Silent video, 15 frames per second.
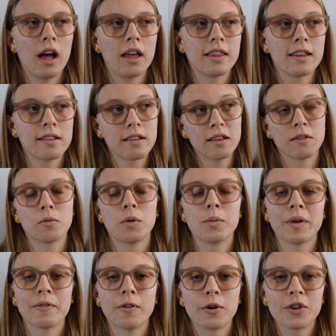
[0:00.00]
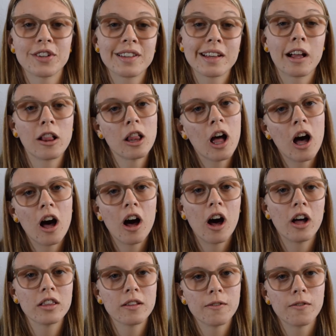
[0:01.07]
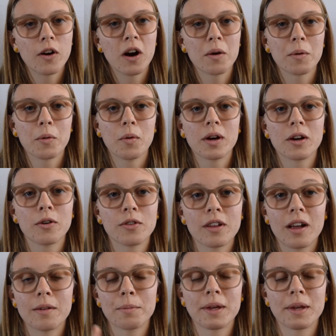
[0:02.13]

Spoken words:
this season will be focusing a lot on the farm and what goes on,